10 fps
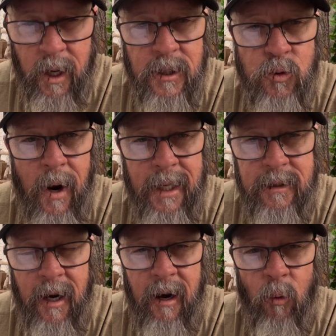ends right
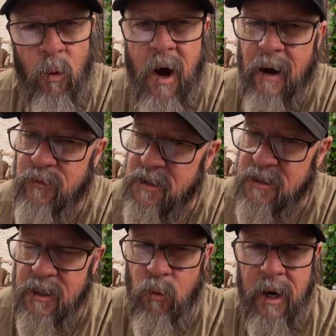there, and we'll have to
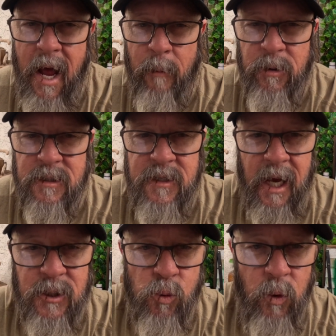see what happens
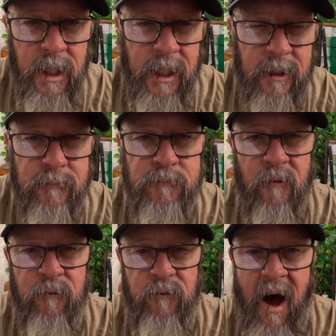next week.
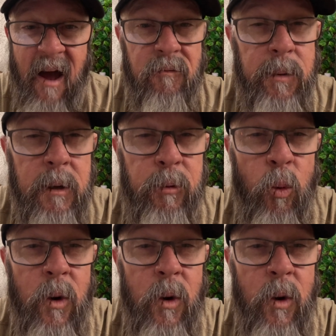5 people